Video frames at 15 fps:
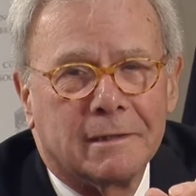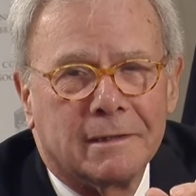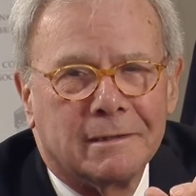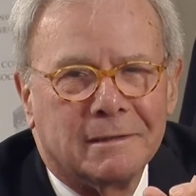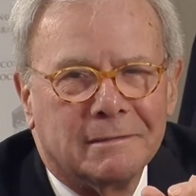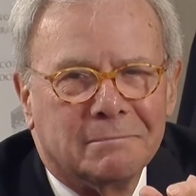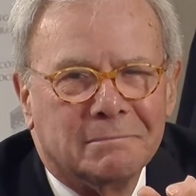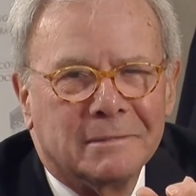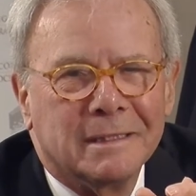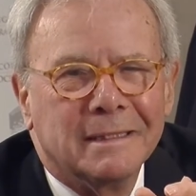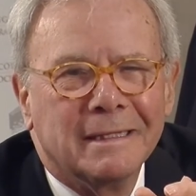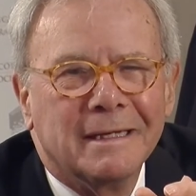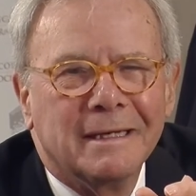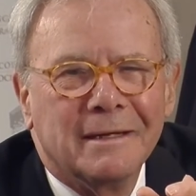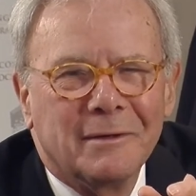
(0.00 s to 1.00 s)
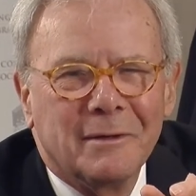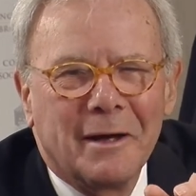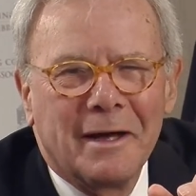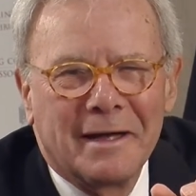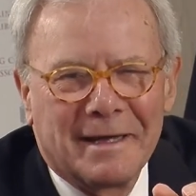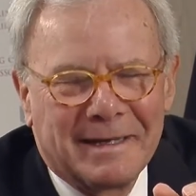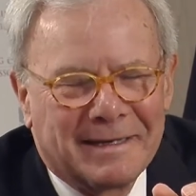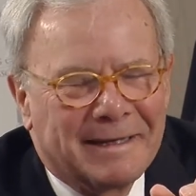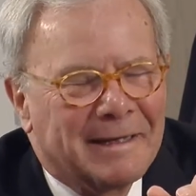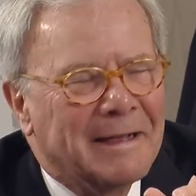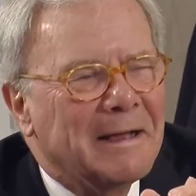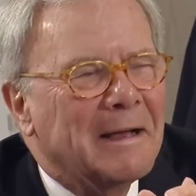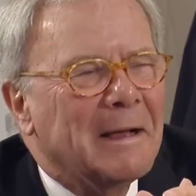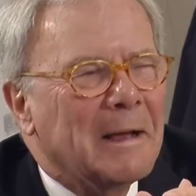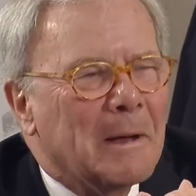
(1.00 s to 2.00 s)
Uh, do too.
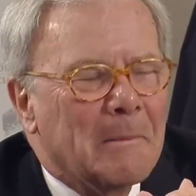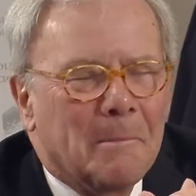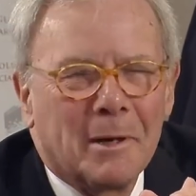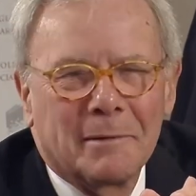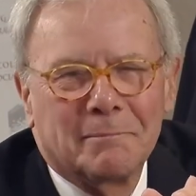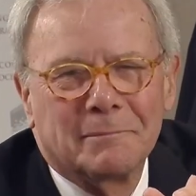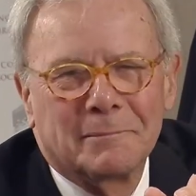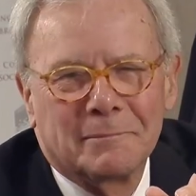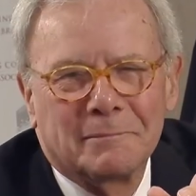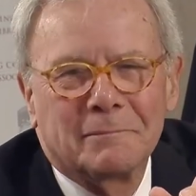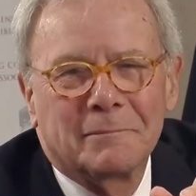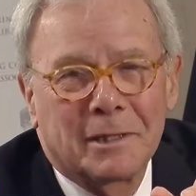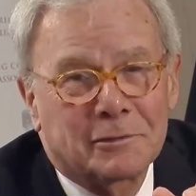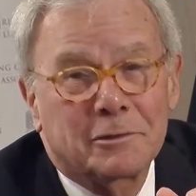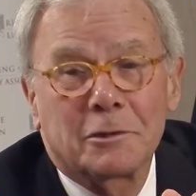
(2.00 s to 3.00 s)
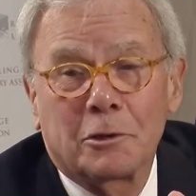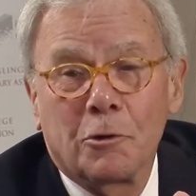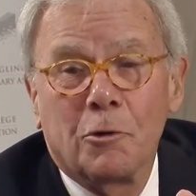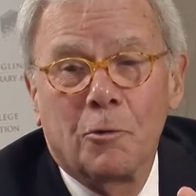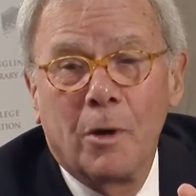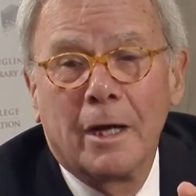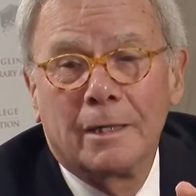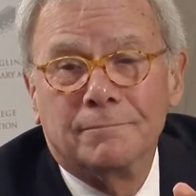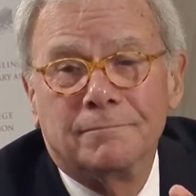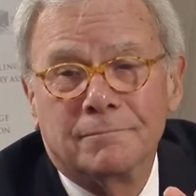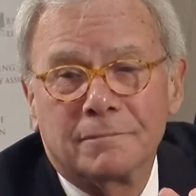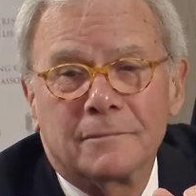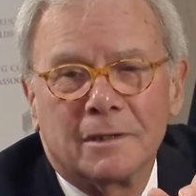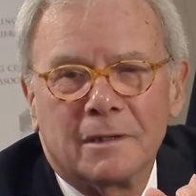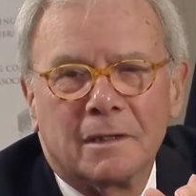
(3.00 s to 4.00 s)
but that's going to go away.
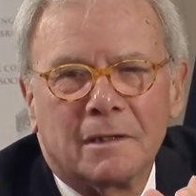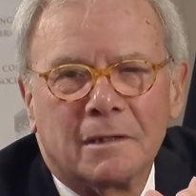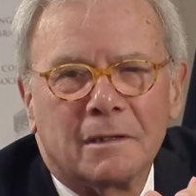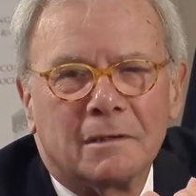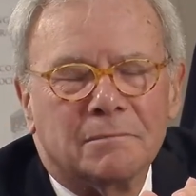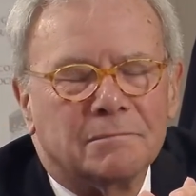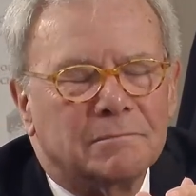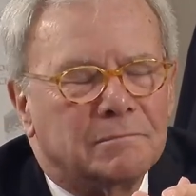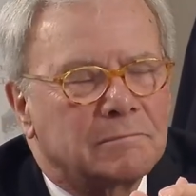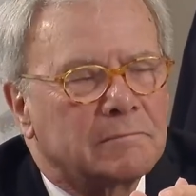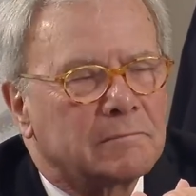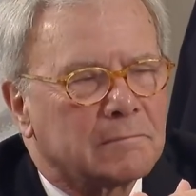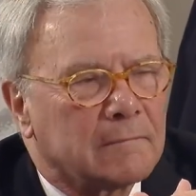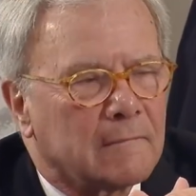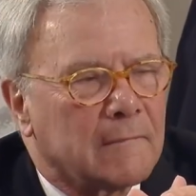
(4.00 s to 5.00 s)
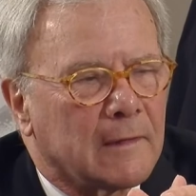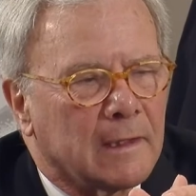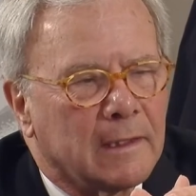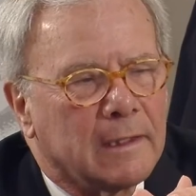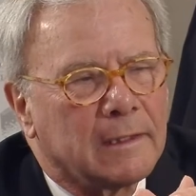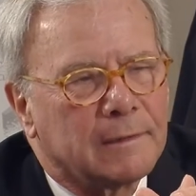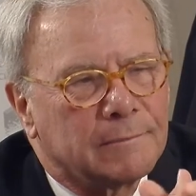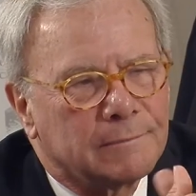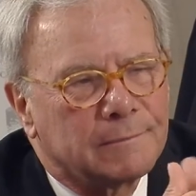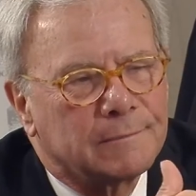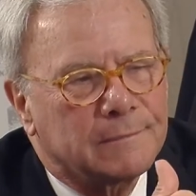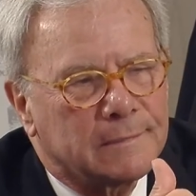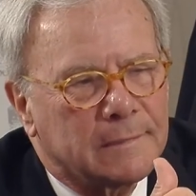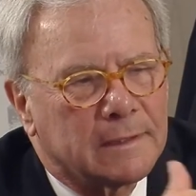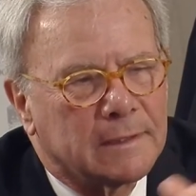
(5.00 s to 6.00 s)
Um, and,
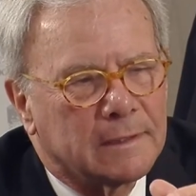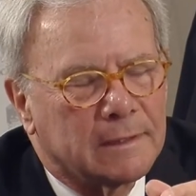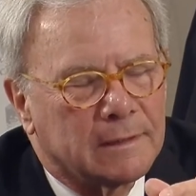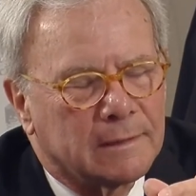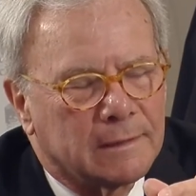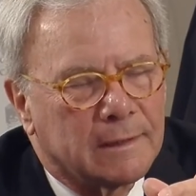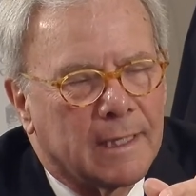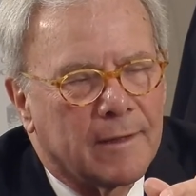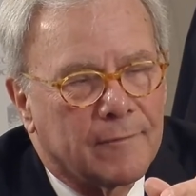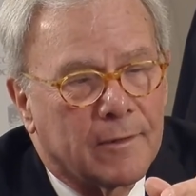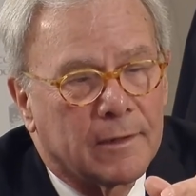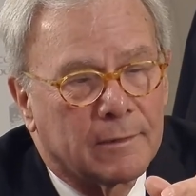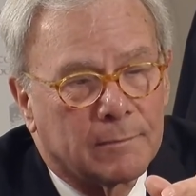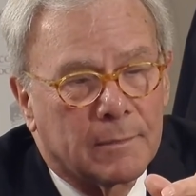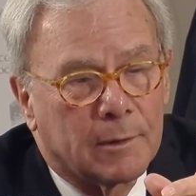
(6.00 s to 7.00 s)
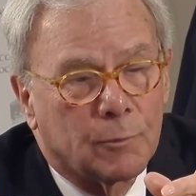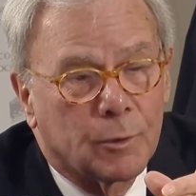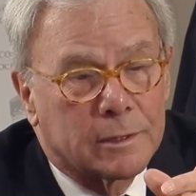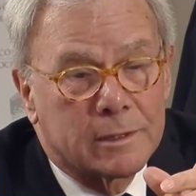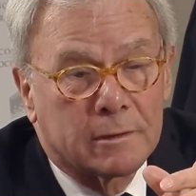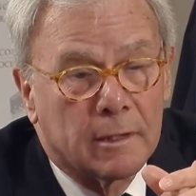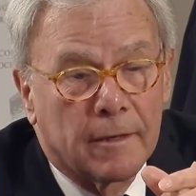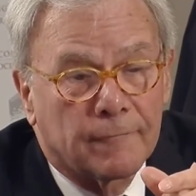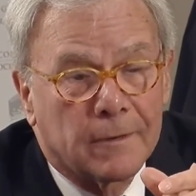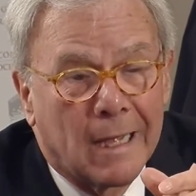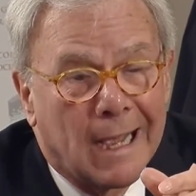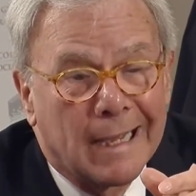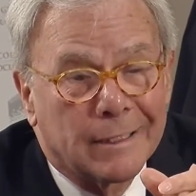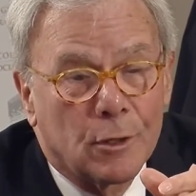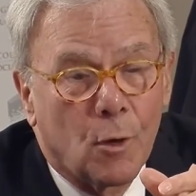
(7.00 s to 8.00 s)
and, and then what's left,
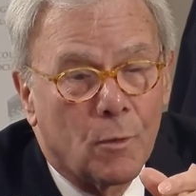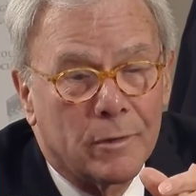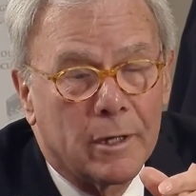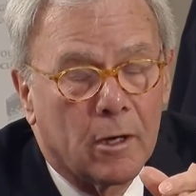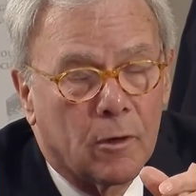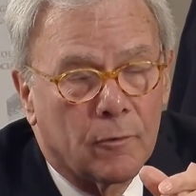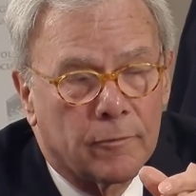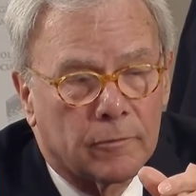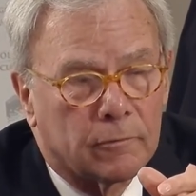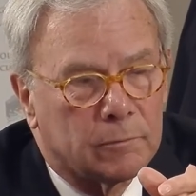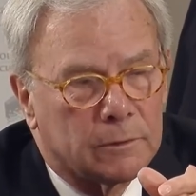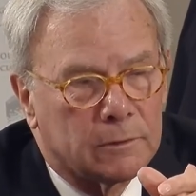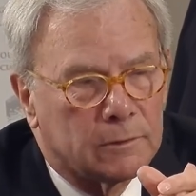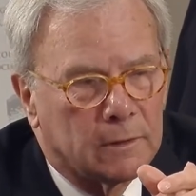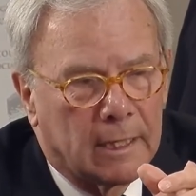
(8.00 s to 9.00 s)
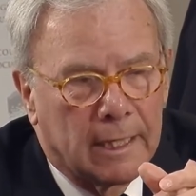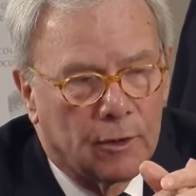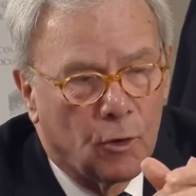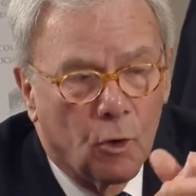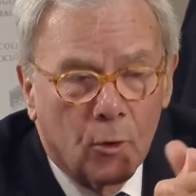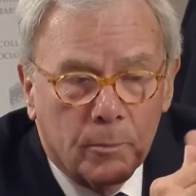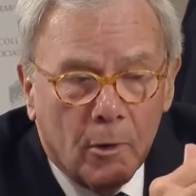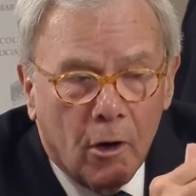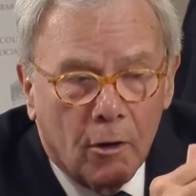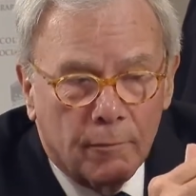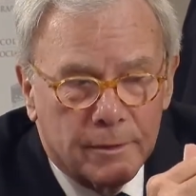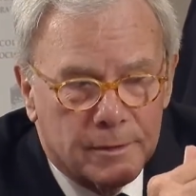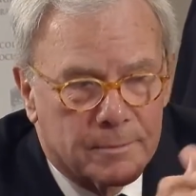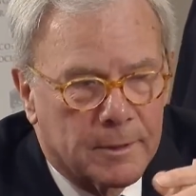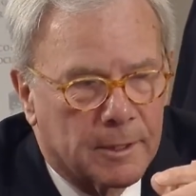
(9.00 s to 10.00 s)
I don't know. There will, I hope,
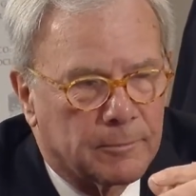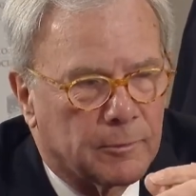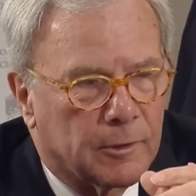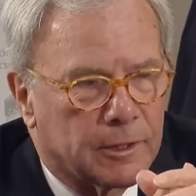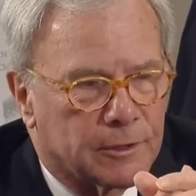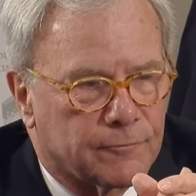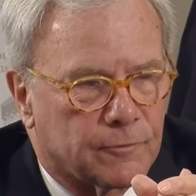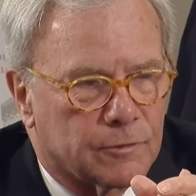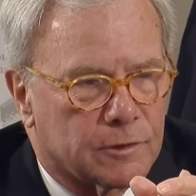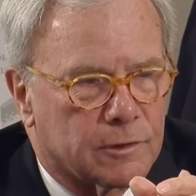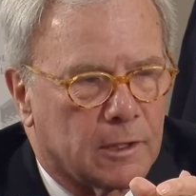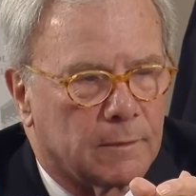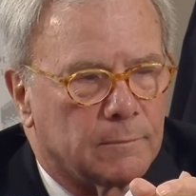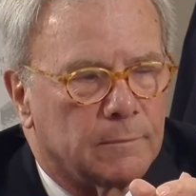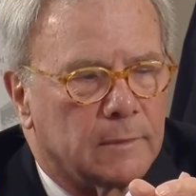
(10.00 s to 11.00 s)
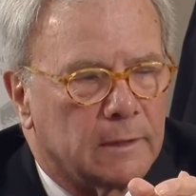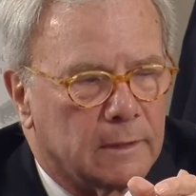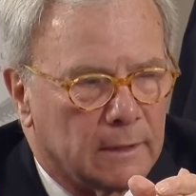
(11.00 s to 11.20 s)
always be a place for some